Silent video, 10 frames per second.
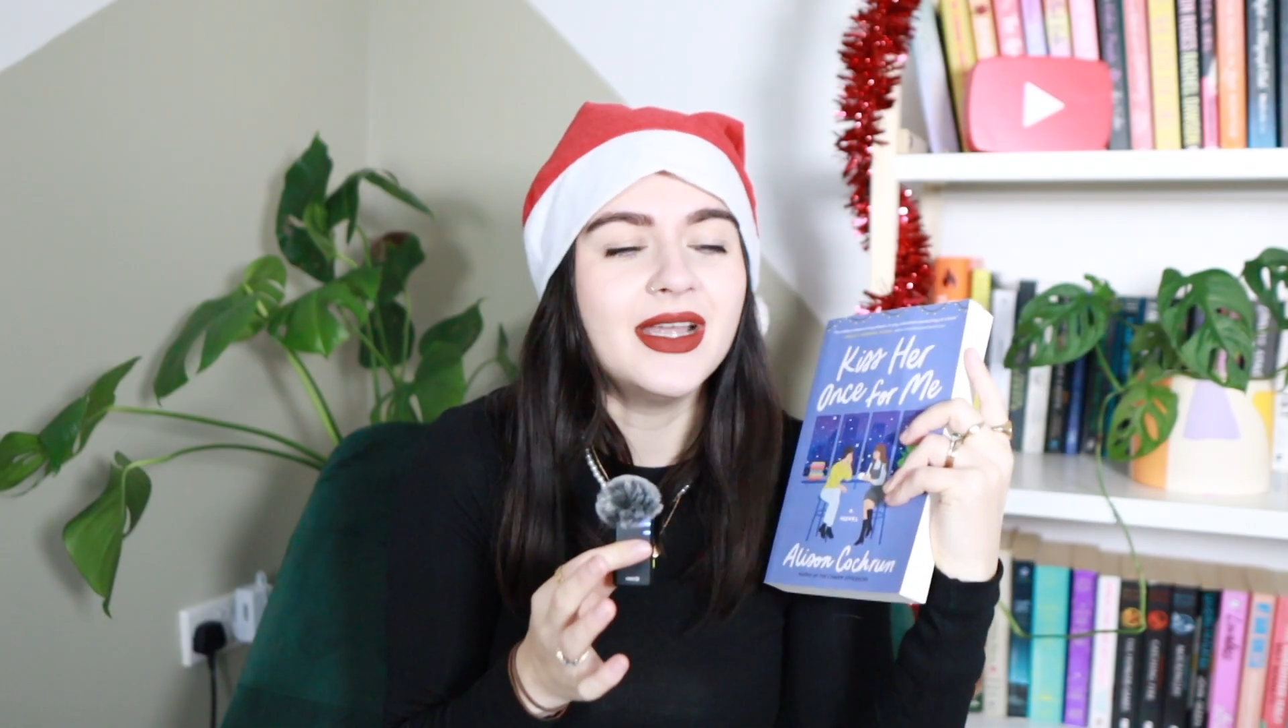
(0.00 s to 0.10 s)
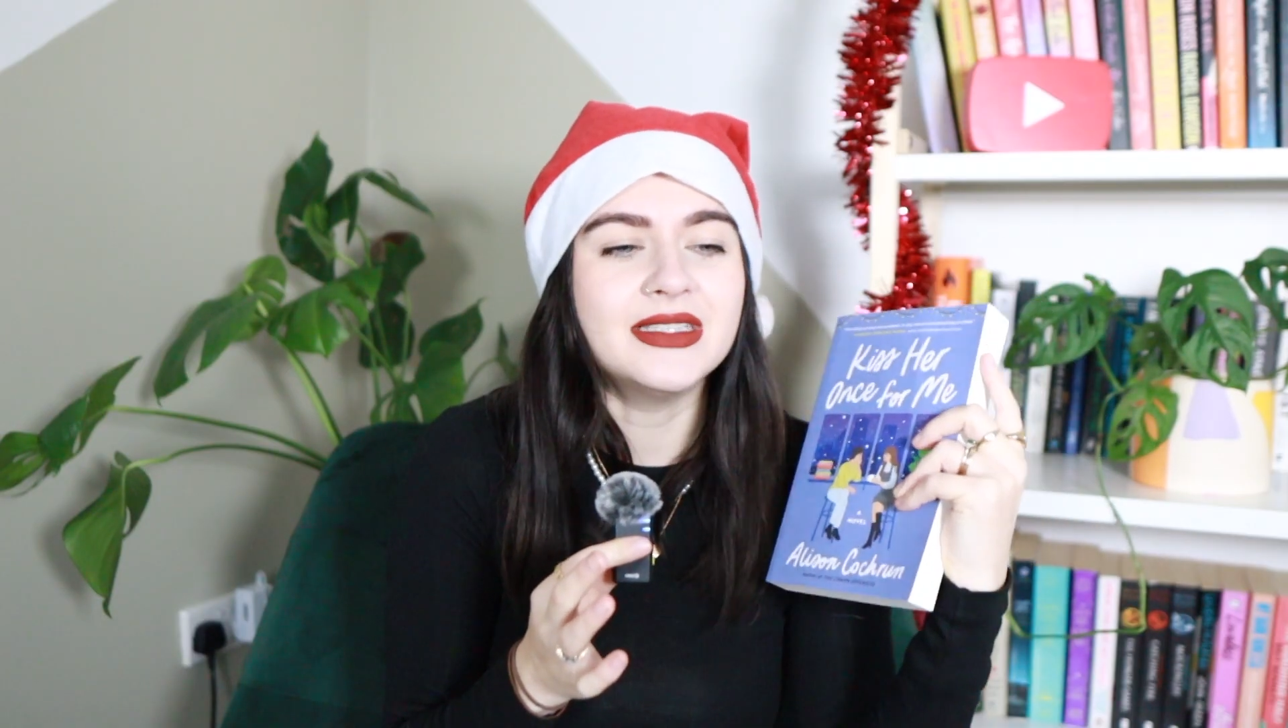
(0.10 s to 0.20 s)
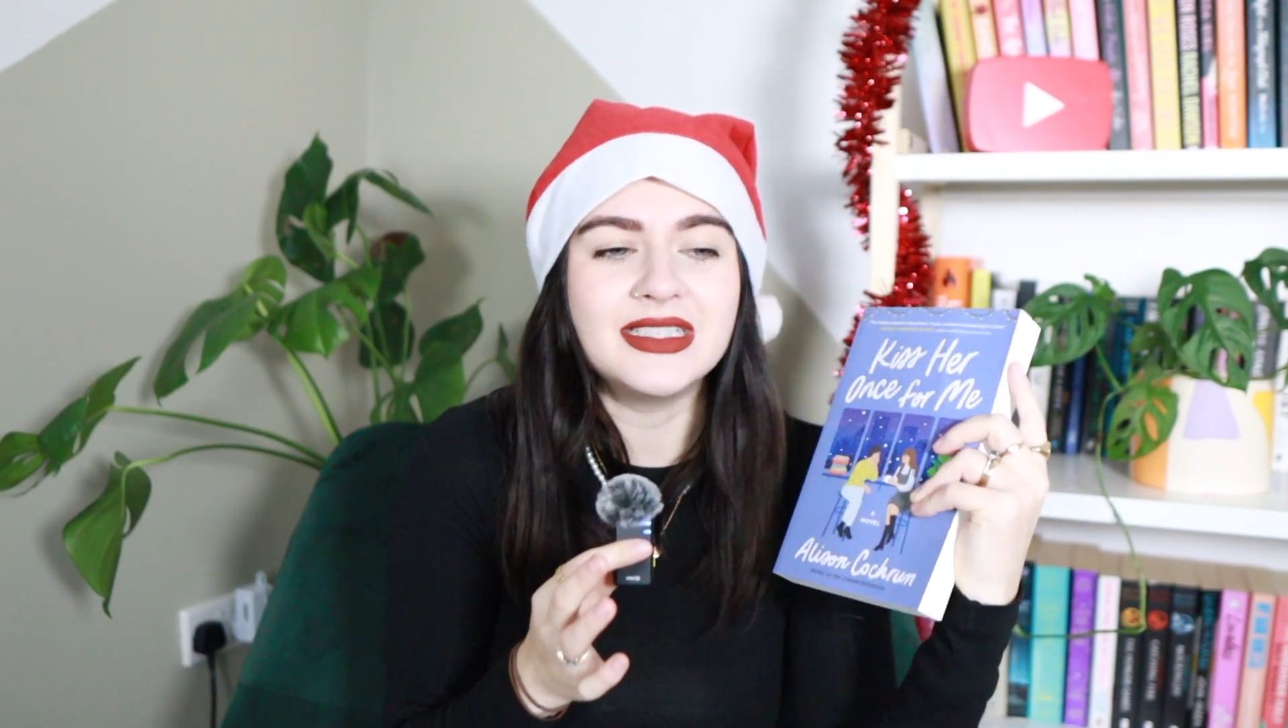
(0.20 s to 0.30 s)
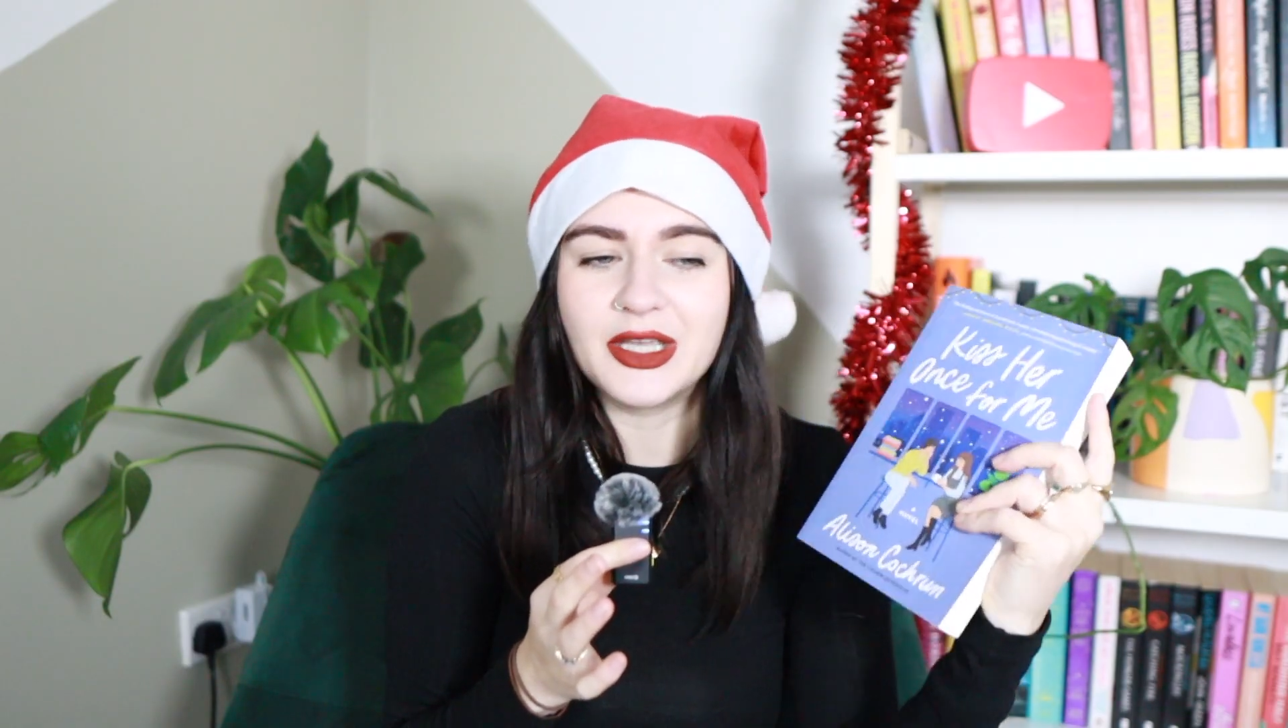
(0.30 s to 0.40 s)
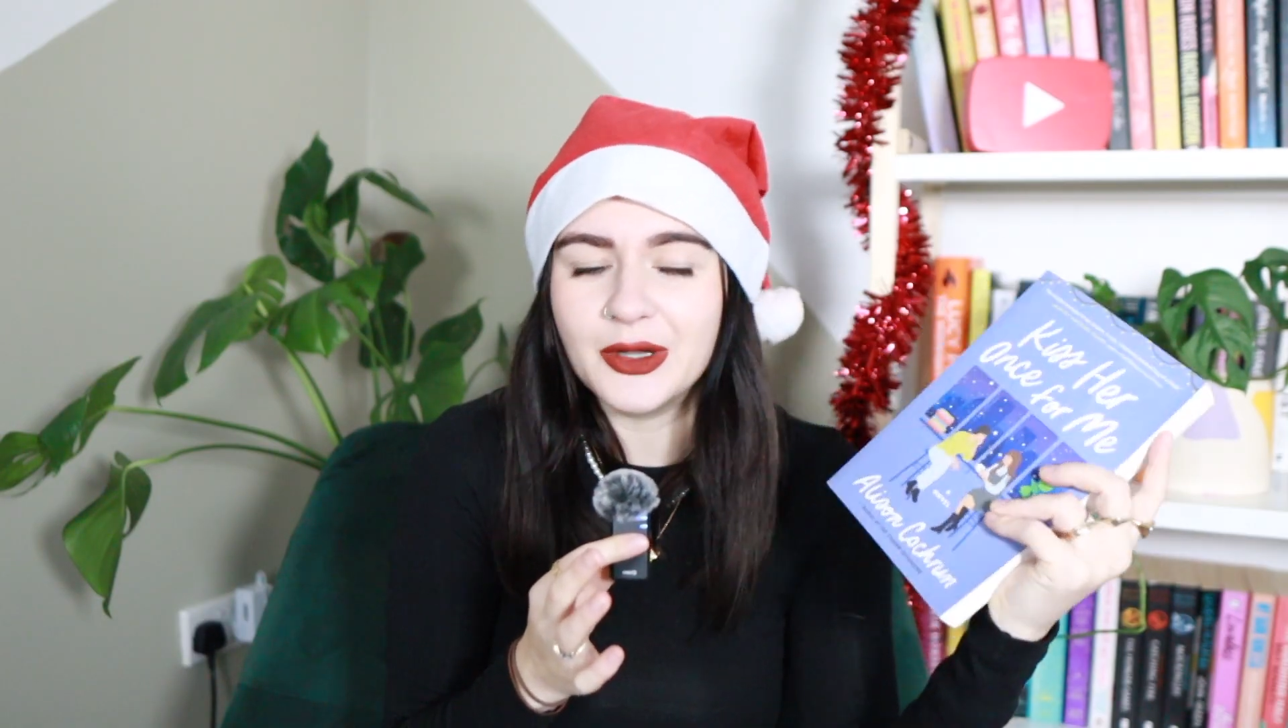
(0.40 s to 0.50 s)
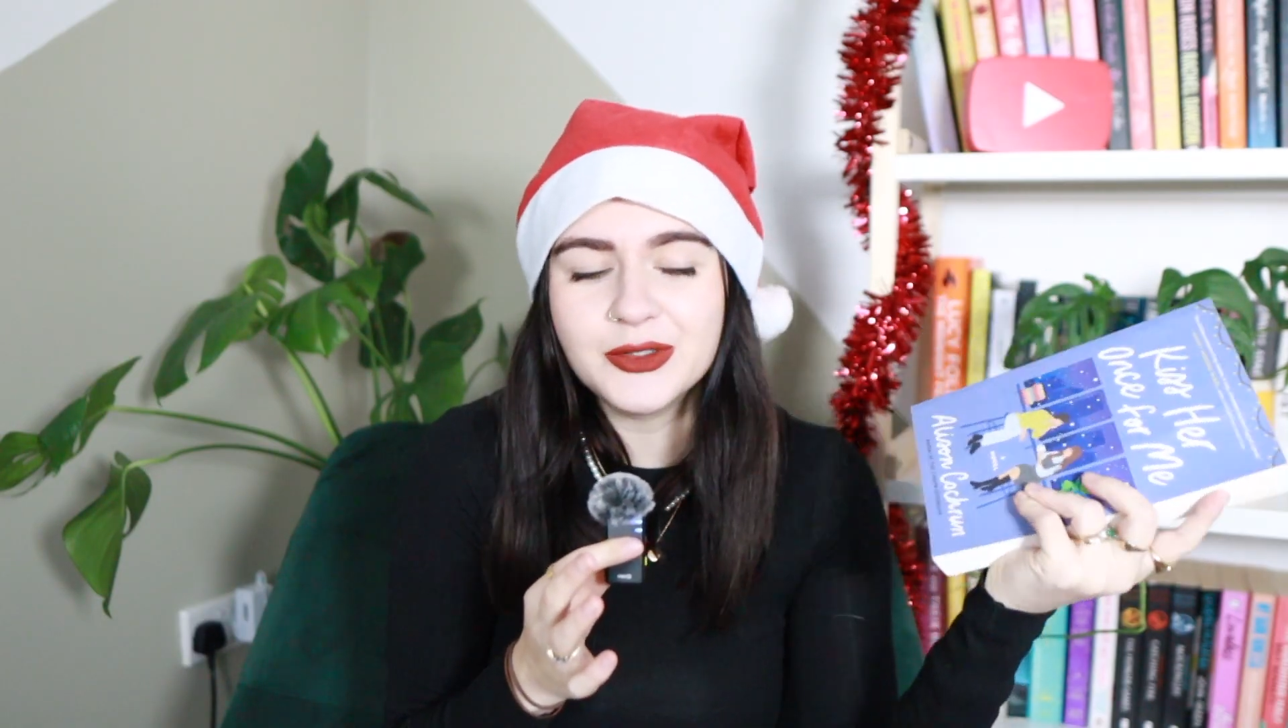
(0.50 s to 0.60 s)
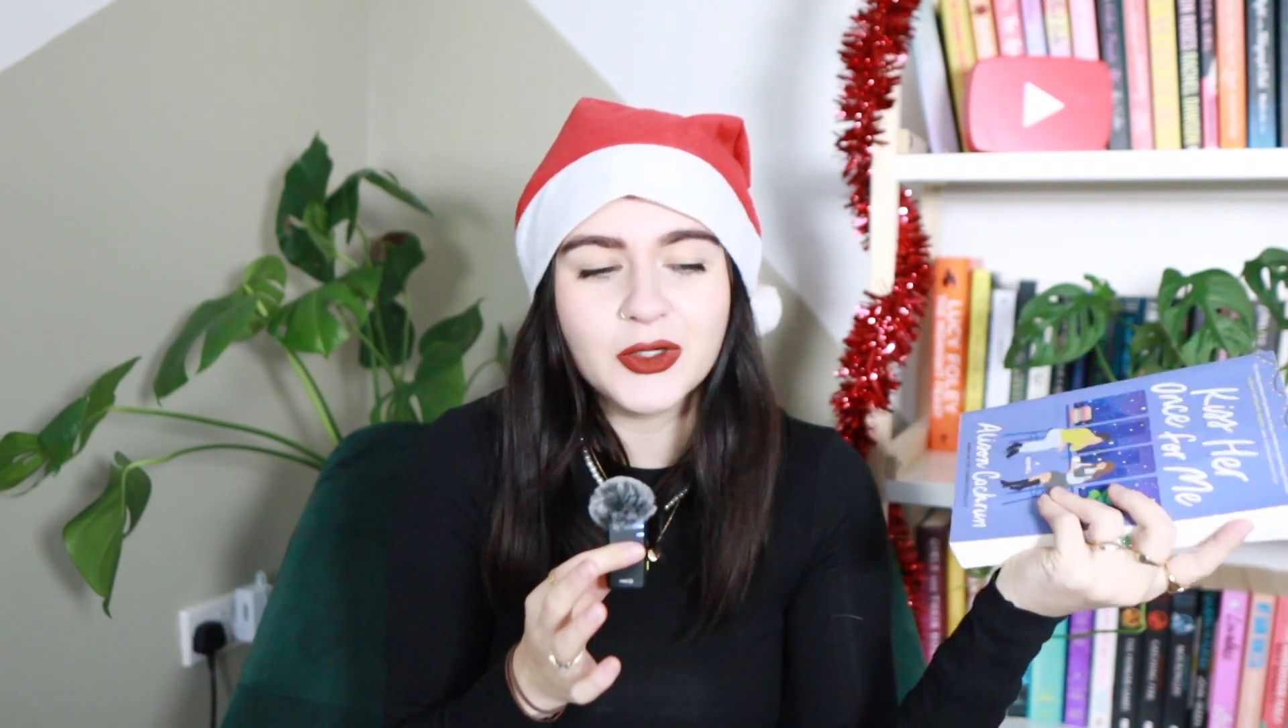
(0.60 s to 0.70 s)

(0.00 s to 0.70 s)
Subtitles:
She goes